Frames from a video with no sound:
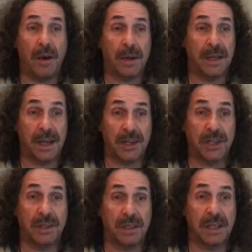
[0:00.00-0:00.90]

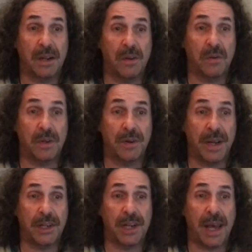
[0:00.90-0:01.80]
Connections in older
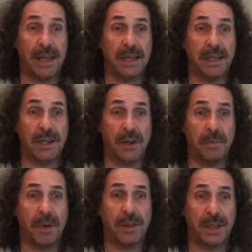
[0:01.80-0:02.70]
age, and
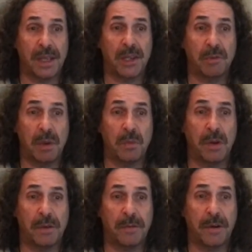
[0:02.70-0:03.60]
I think these will be
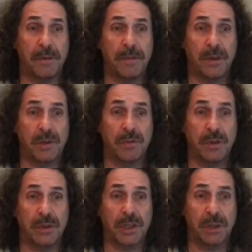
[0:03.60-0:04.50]
one of our first
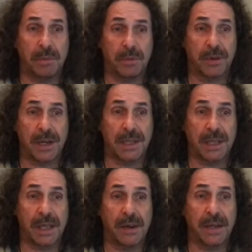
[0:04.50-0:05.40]
routes to progressing
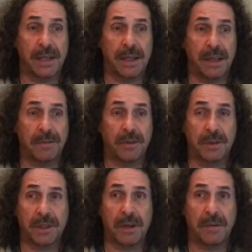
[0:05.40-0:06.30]
the idea. They've
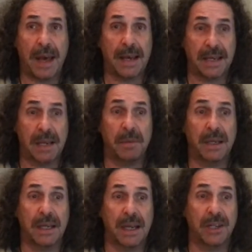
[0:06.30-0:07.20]
got academic
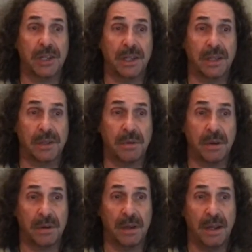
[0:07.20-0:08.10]
connections as
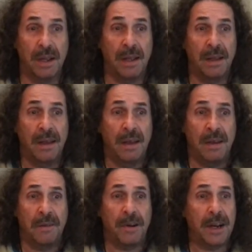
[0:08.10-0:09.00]
well.
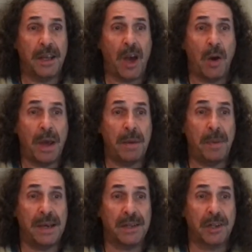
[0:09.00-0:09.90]
Finally, OAP
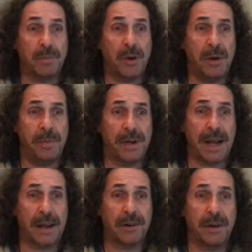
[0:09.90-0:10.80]
is an appropriate
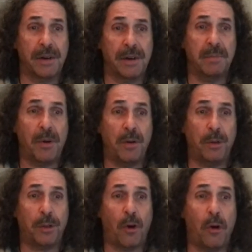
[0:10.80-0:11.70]
acronym, being
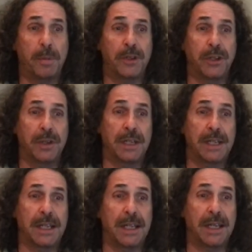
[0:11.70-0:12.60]
both
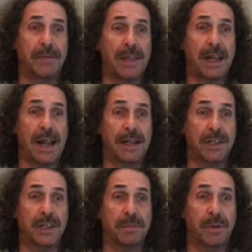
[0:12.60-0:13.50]
Opportunity
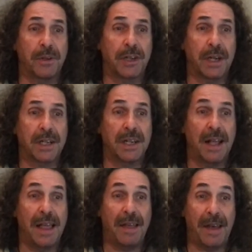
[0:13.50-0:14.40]
Analysis Project
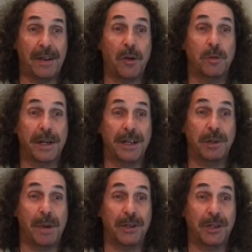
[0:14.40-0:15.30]
and Old
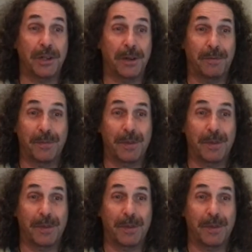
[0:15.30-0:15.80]
Age Pensioner,